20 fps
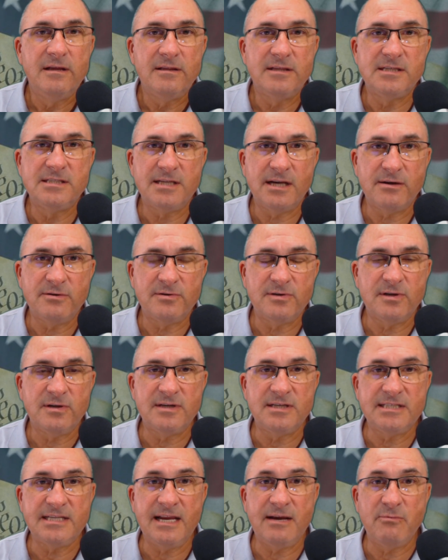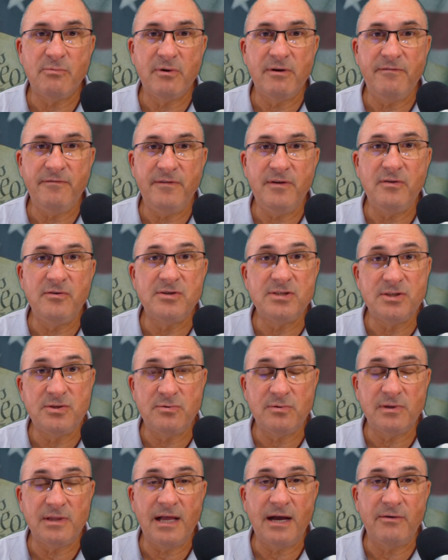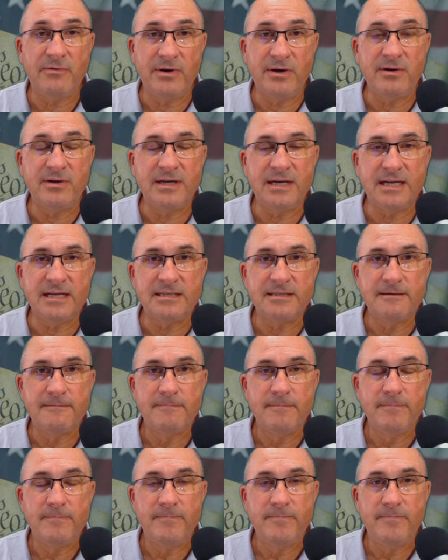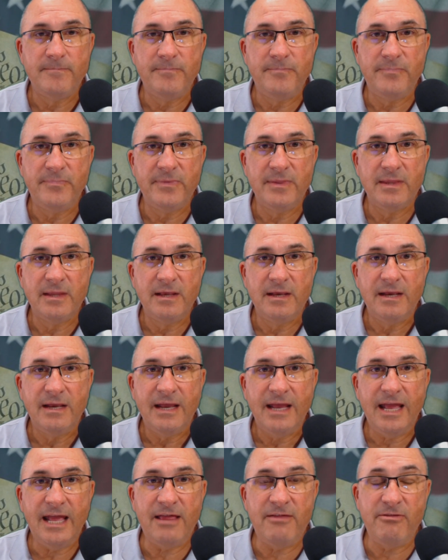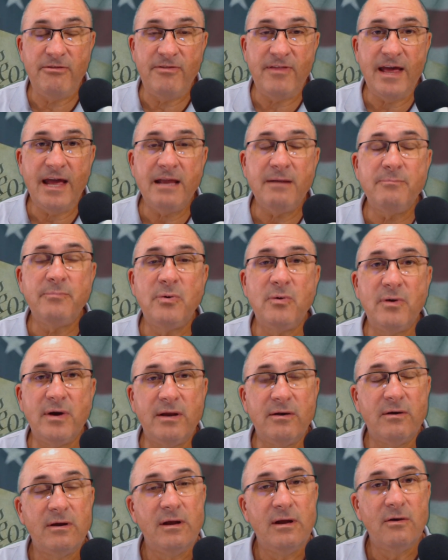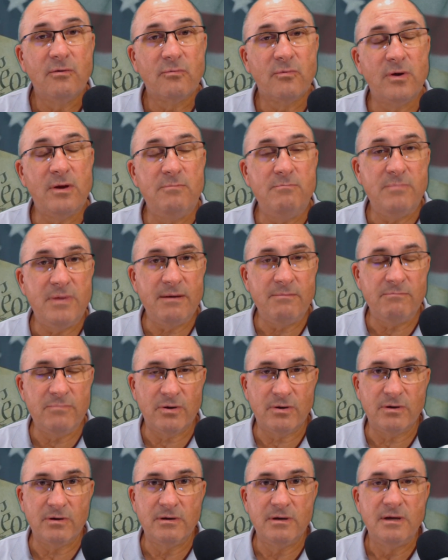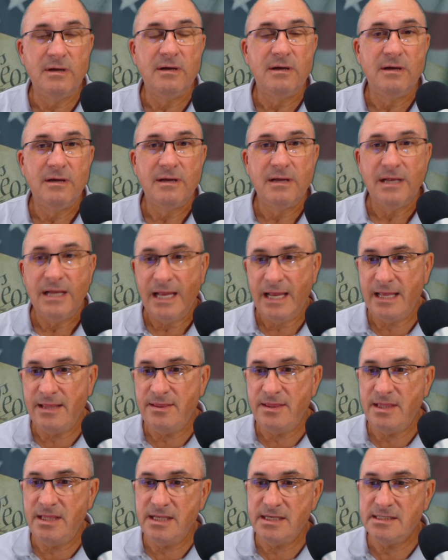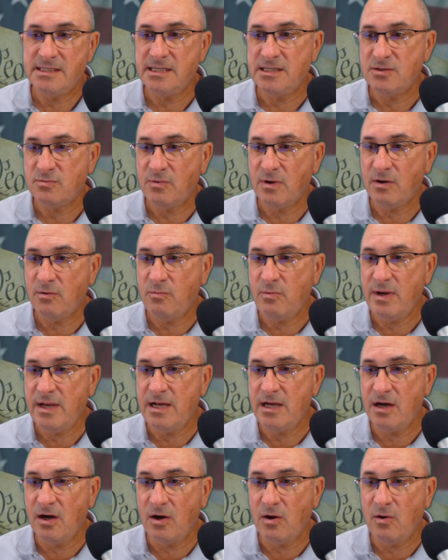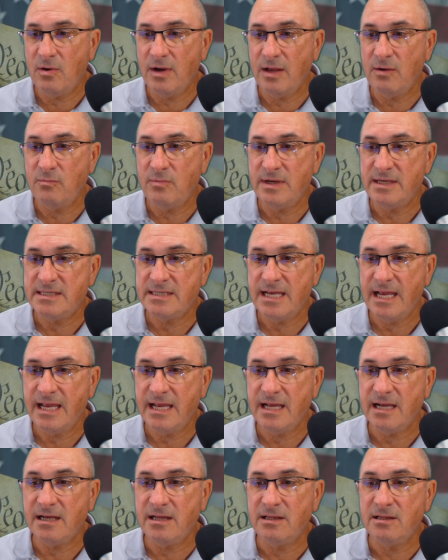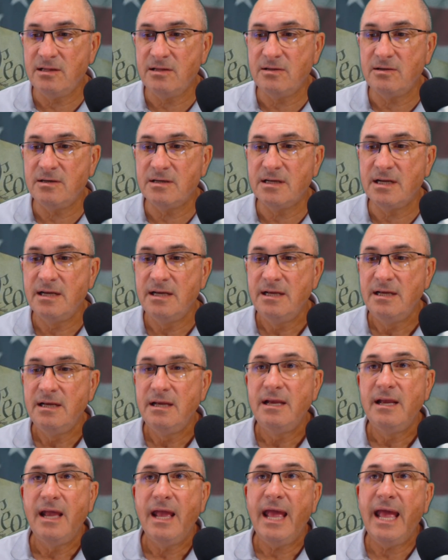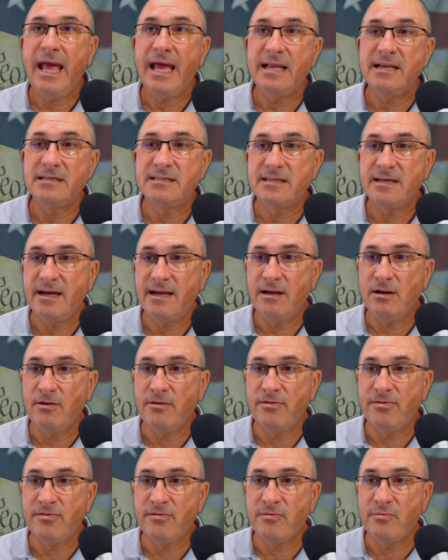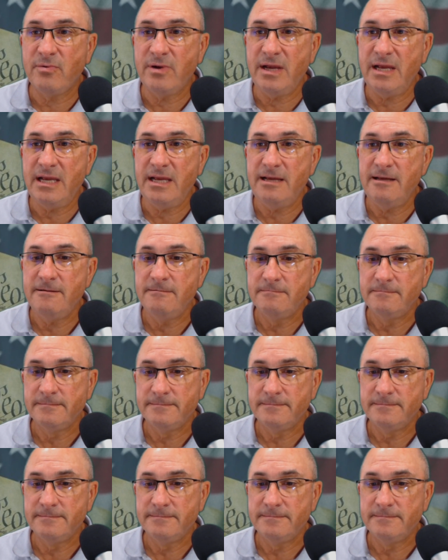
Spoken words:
the Secretary of State refused to allow an audit? At that point, remember, and this is where we go and we take a look at Title III.